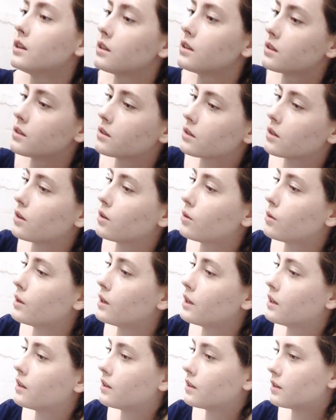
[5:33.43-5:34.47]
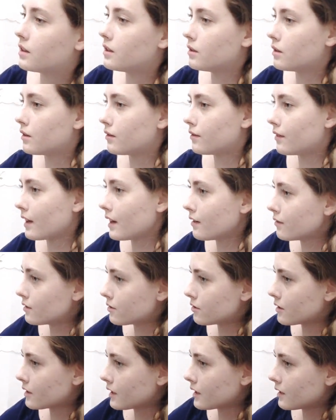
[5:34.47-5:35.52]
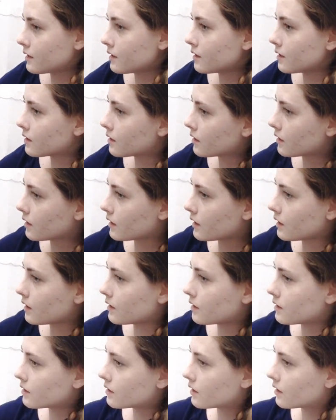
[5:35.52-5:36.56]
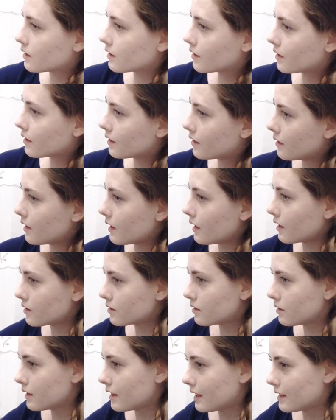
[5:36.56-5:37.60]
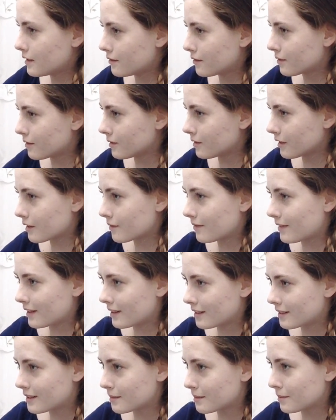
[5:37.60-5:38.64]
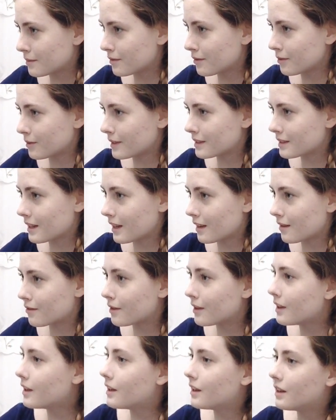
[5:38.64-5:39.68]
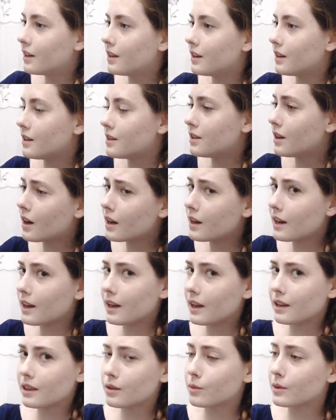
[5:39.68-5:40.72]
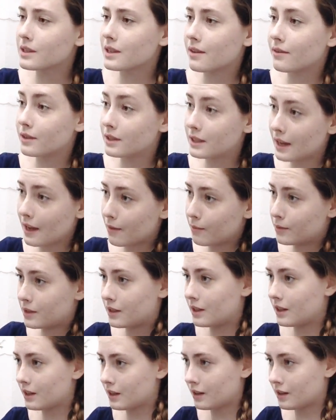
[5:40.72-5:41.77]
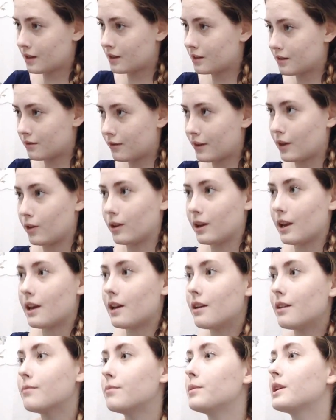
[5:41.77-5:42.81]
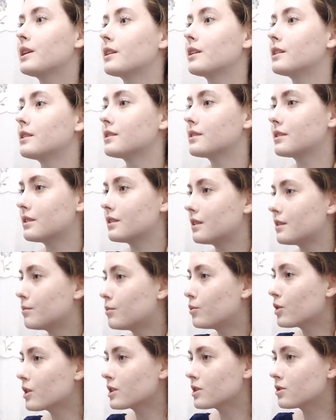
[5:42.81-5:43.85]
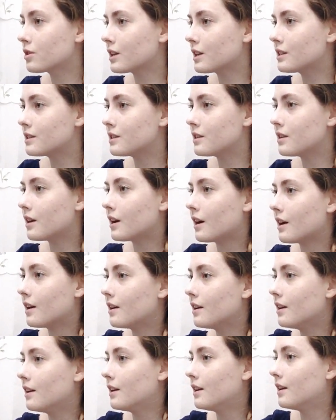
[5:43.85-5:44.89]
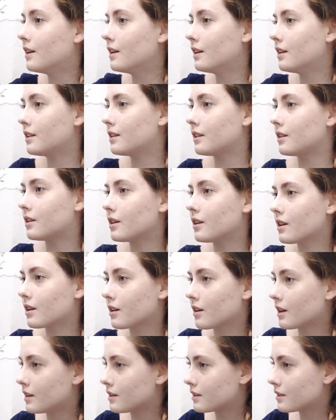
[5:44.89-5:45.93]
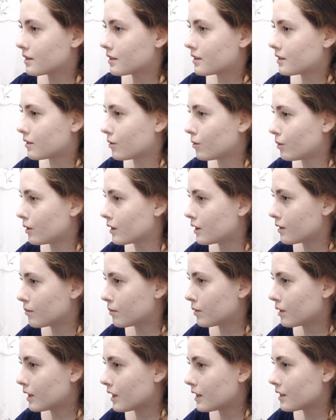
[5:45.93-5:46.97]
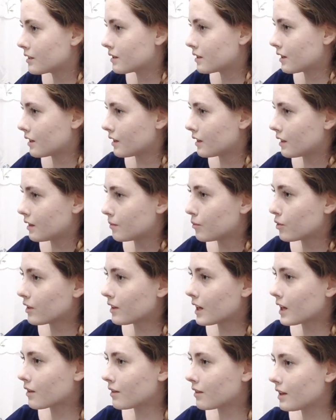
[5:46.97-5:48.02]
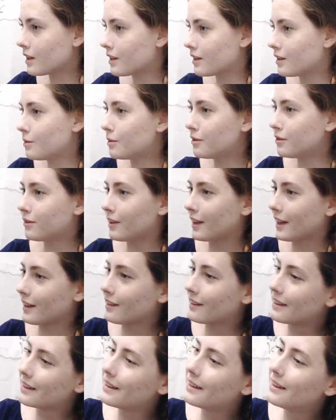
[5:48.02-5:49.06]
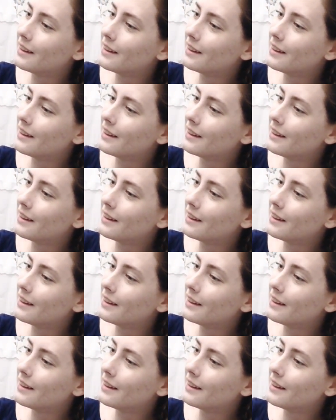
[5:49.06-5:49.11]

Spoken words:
So to do a 5-strand is not actually that difficult compared to some of the ones I've done and the ones I've attempted and failed at, because the more strands you got, the harder it is to hold it in place and the more likely you will fail.